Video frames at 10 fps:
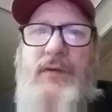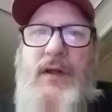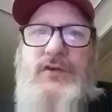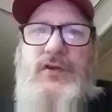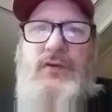
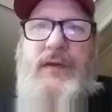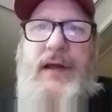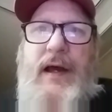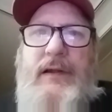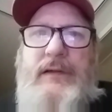I thought you knew
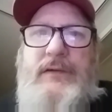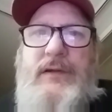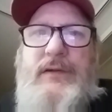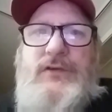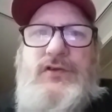that. I
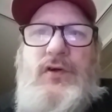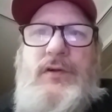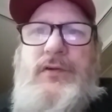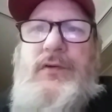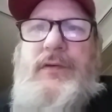thought you know
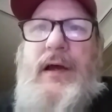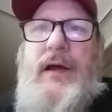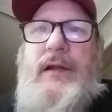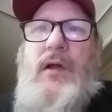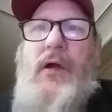how to do
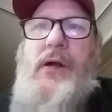that.